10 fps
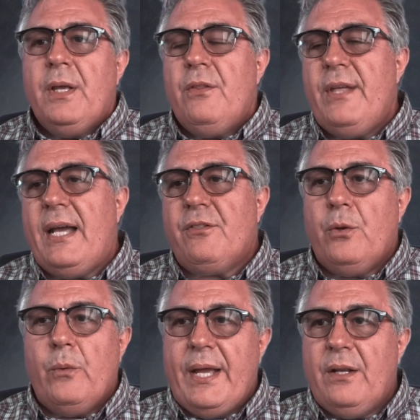that the
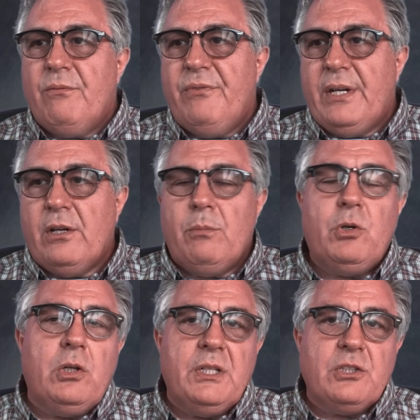random
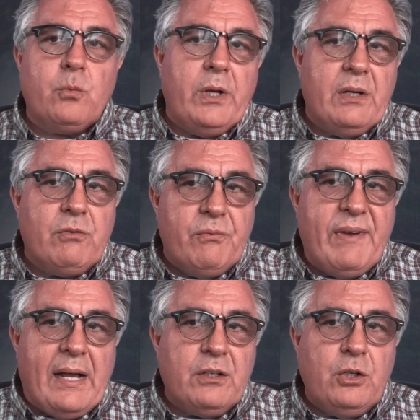variable is whatever
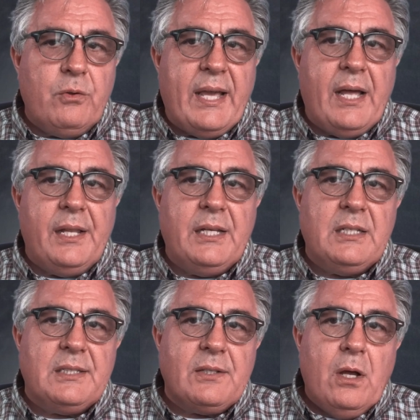value that
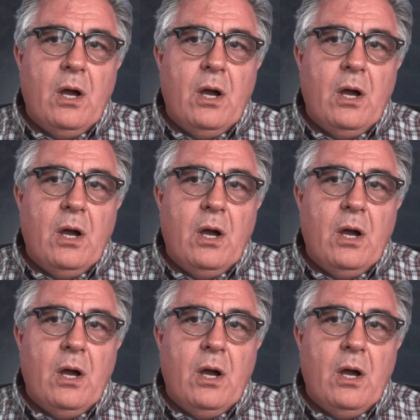is